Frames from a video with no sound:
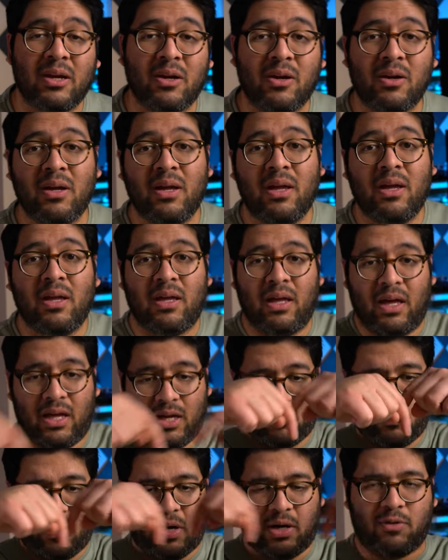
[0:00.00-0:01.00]
here,
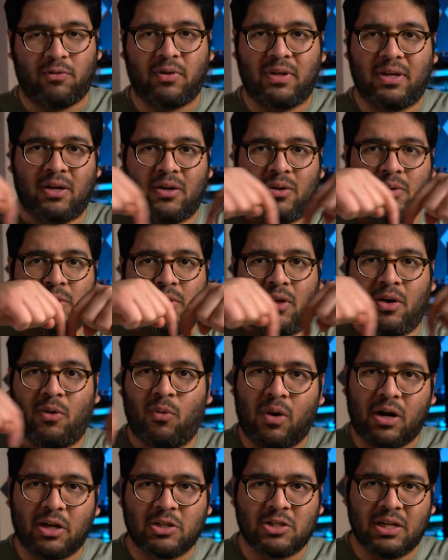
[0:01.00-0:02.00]
right over here, the
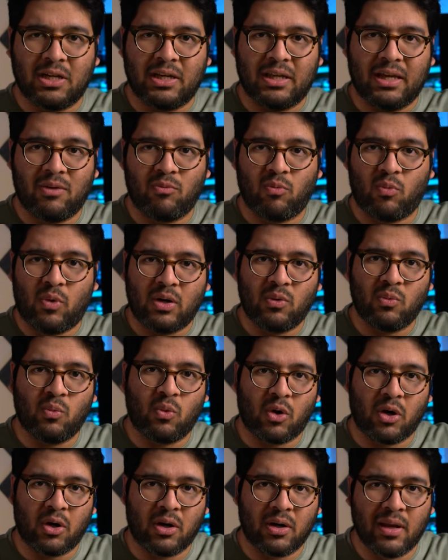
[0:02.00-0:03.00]
watch idiot,
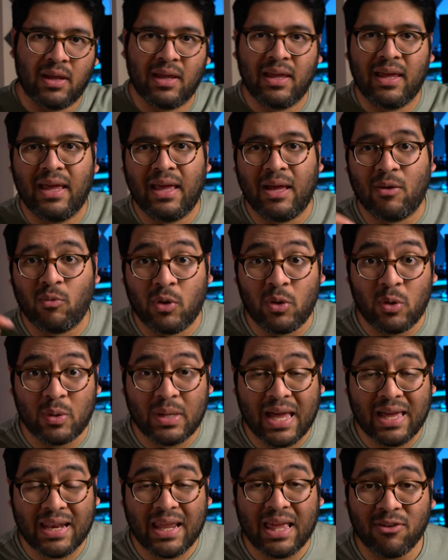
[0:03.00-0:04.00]
one word, will
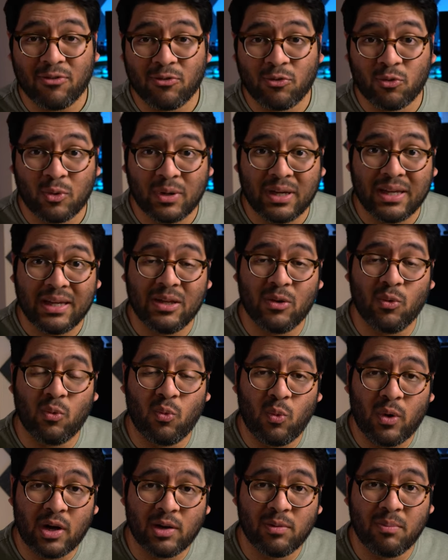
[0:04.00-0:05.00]
get a free
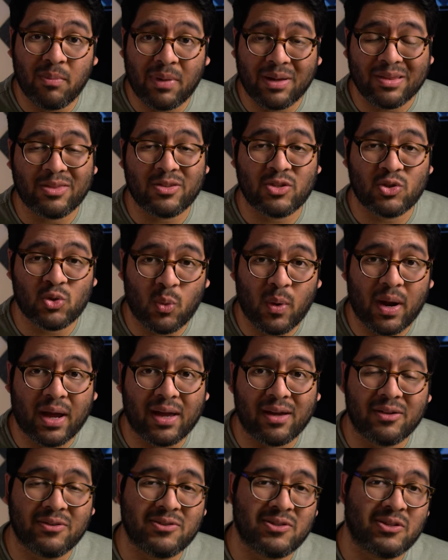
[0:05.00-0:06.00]
1 month
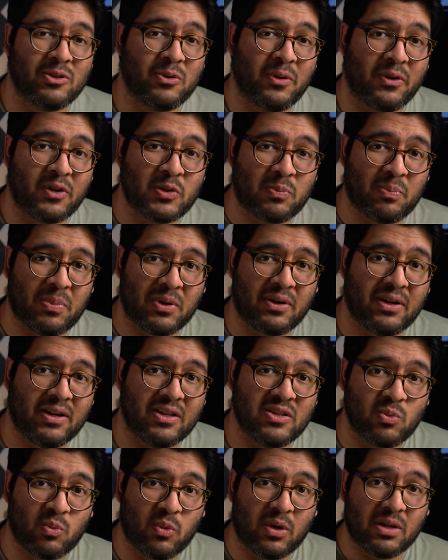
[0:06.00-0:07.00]
trial to
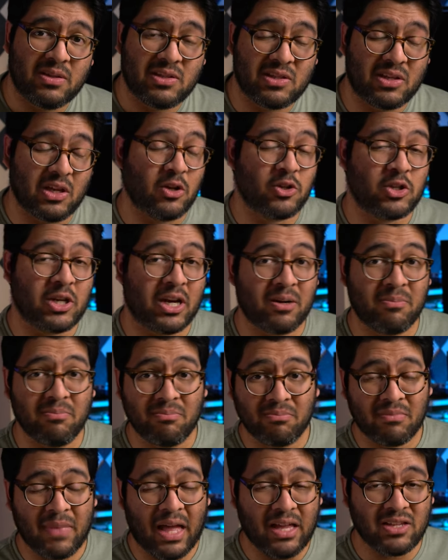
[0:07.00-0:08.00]
experience what Skillshare
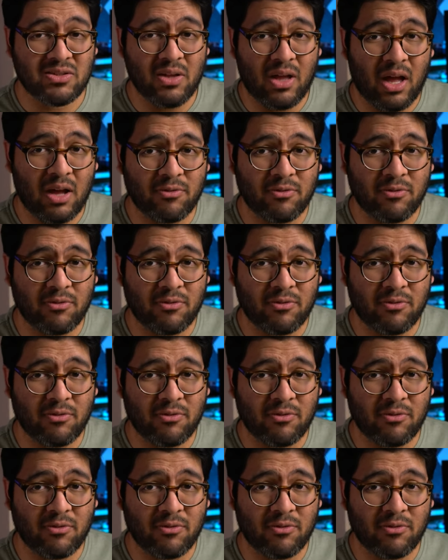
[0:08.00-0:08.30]
has to